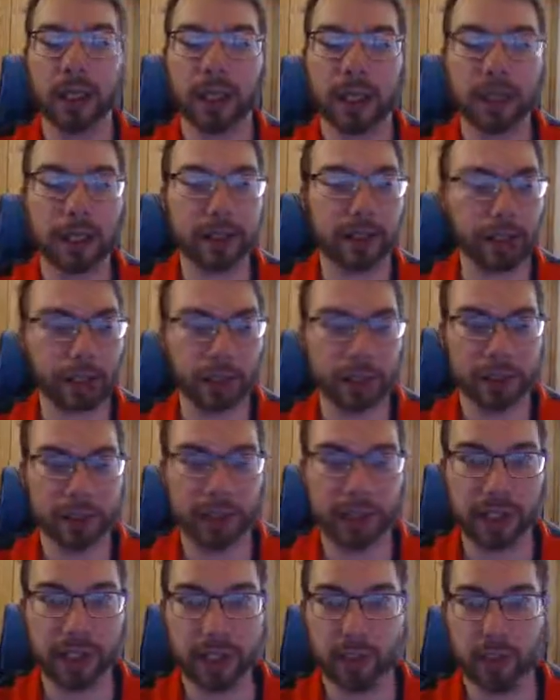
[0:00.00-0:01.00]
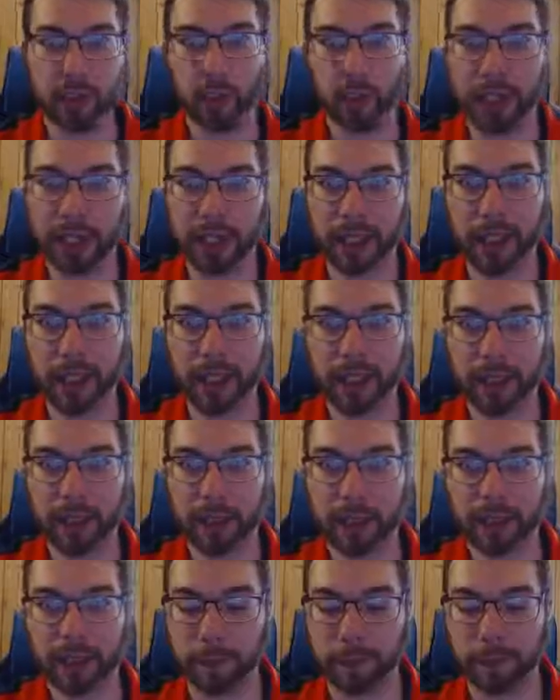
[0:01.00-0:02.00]
in order to deal with
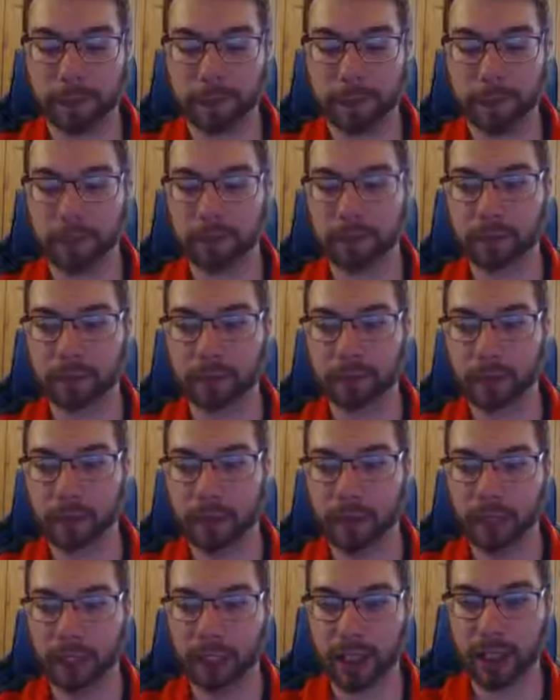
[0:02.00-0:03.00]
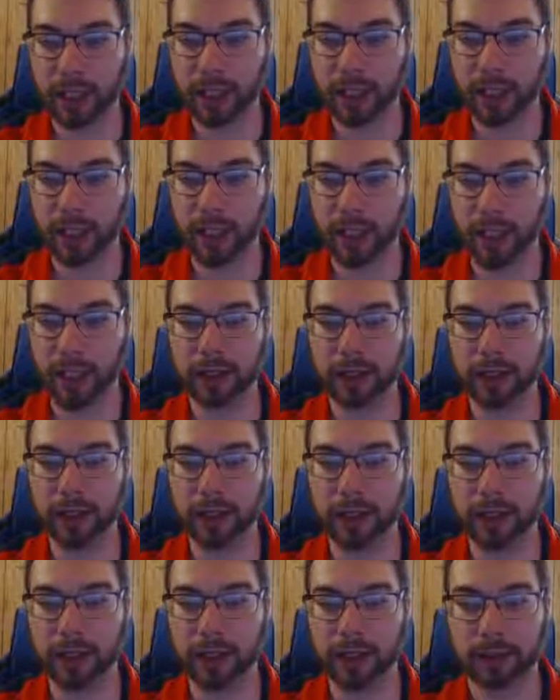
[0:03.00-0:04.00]
the
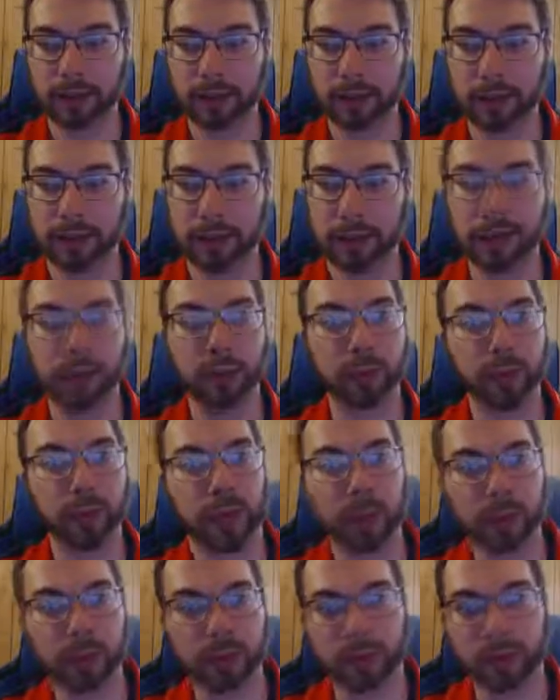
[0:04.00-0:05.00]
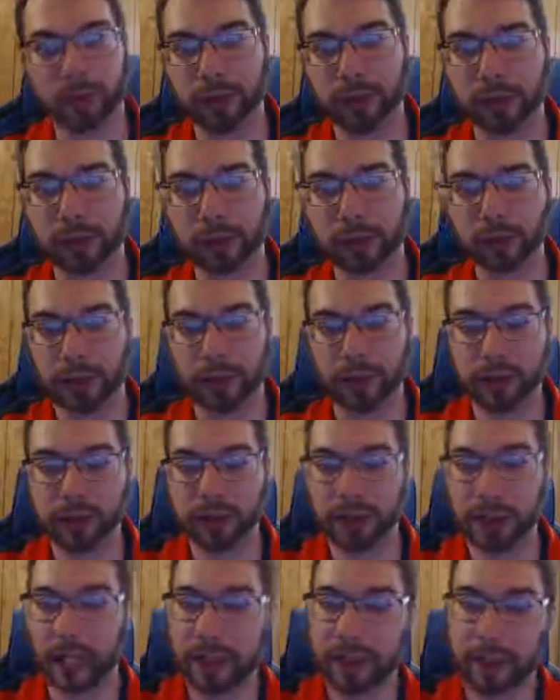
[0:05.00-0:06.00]
Desperado Barrel
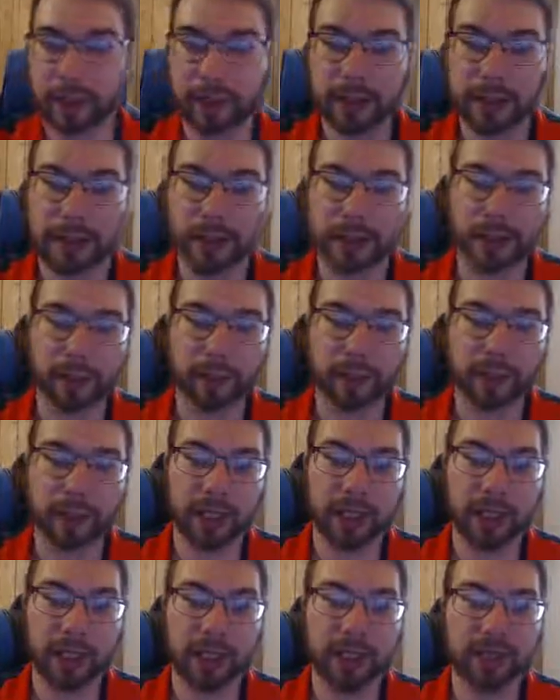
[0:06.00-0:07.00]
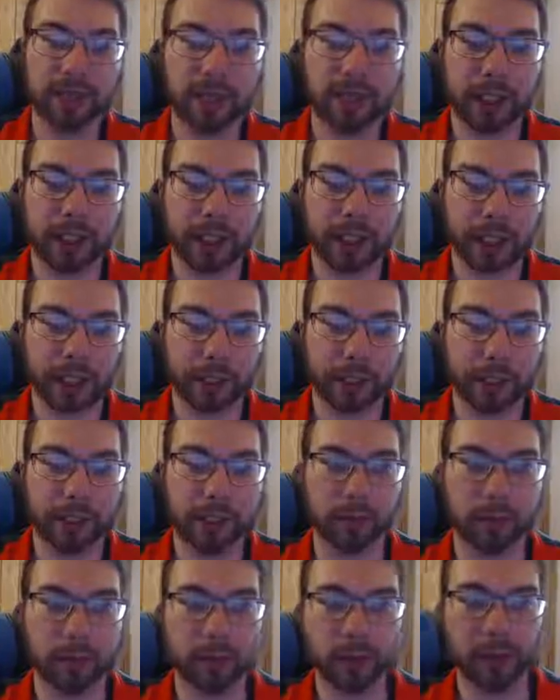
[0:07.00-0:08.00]
Dragon is pretty nice, because you
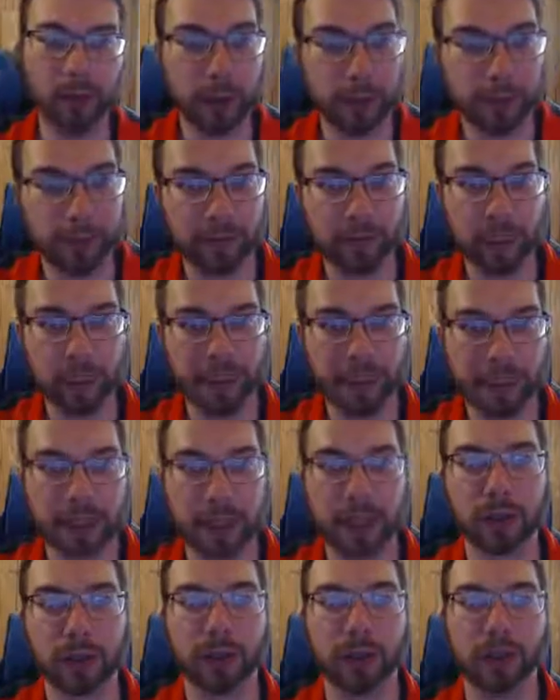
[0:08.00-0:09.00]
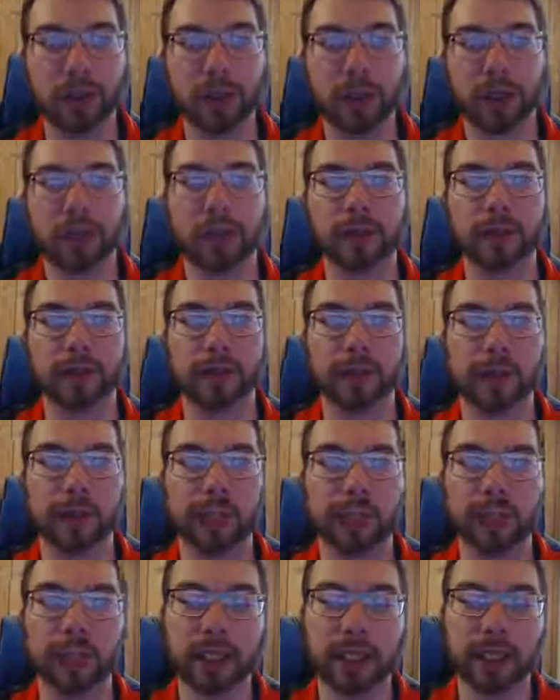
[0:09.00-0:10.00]
can flip face down one of
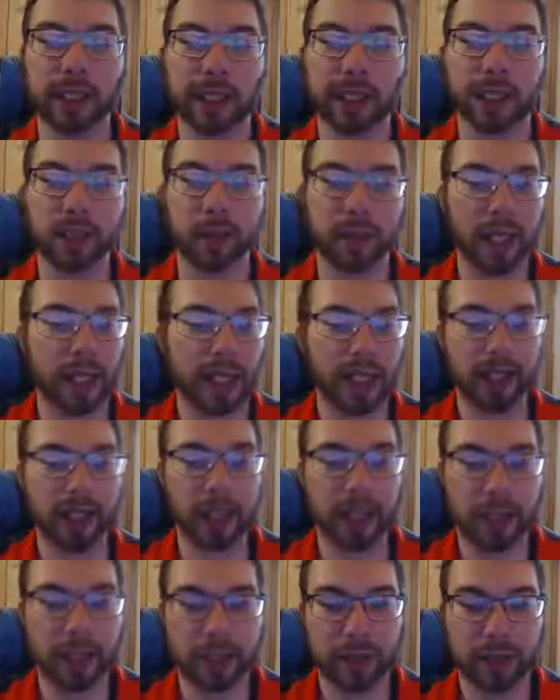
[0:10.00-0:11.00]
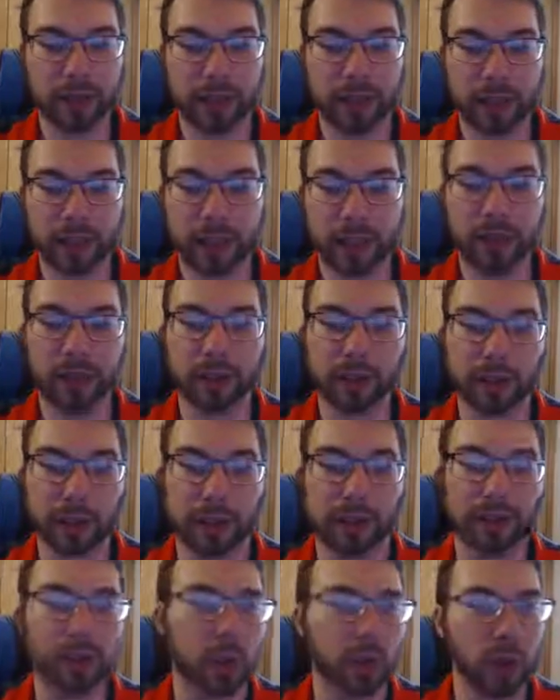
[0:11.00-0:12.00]
the blast spiders and then you don't
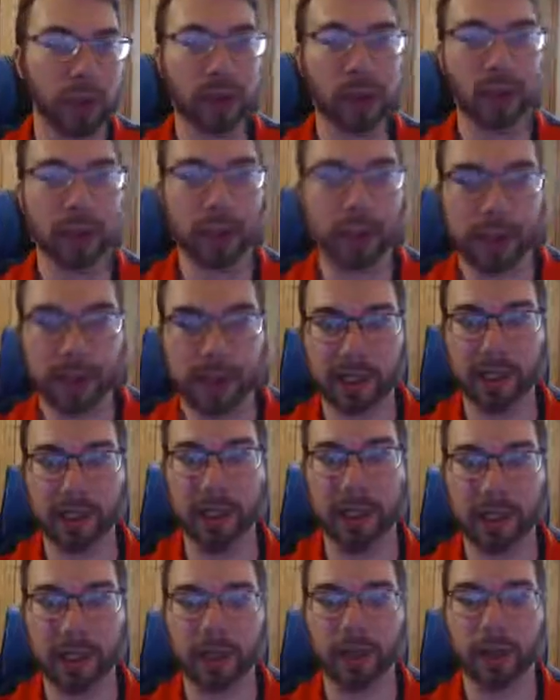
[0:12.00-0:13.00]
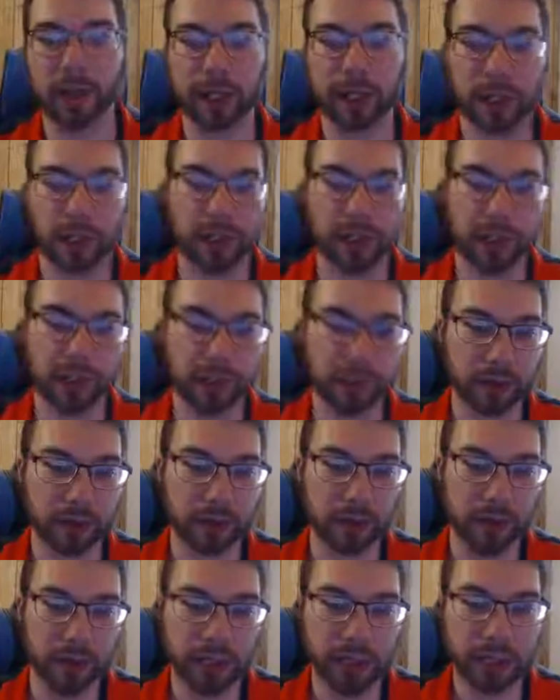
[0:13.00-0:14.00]
have to worry about its effect going off. So
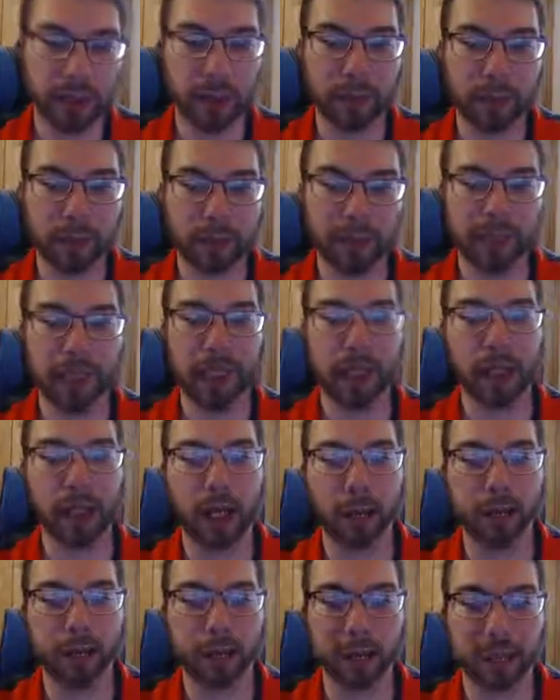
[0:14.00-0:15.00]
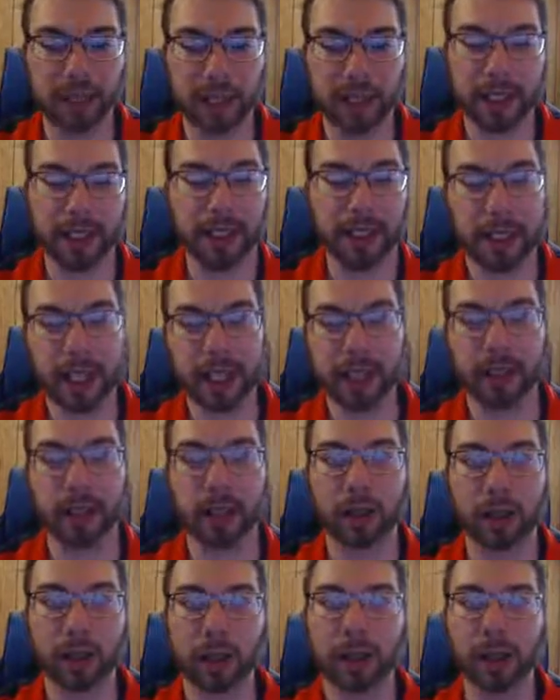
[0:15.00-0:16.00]
a couple of tech options like that
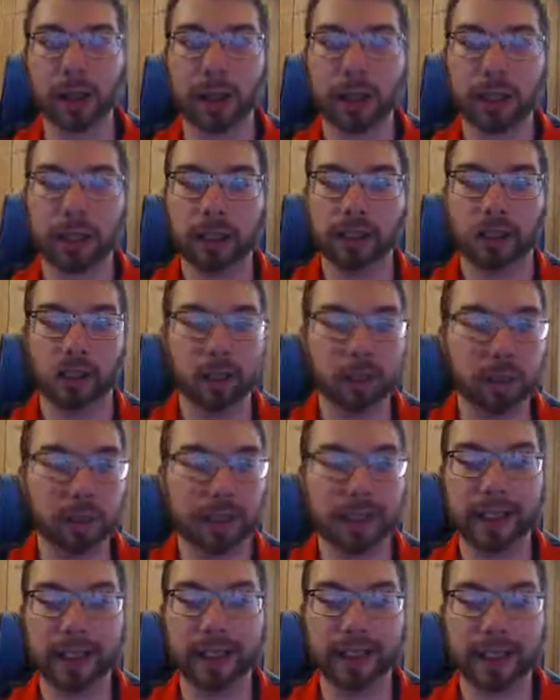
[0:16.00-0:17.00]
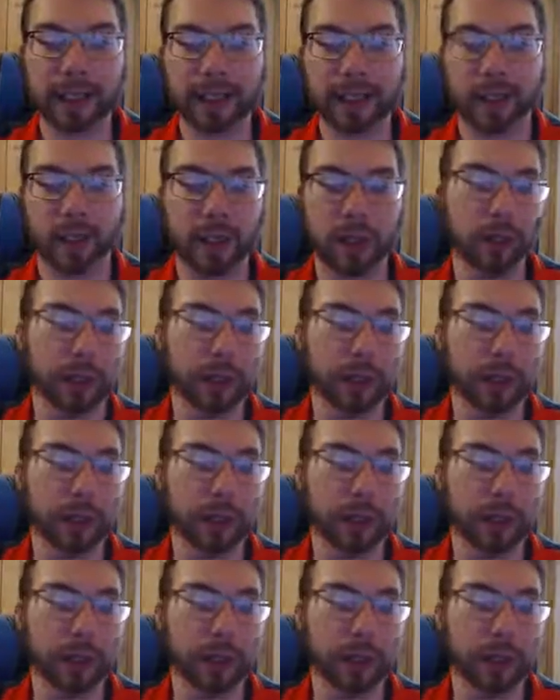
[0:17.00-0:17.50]
are completely fine to run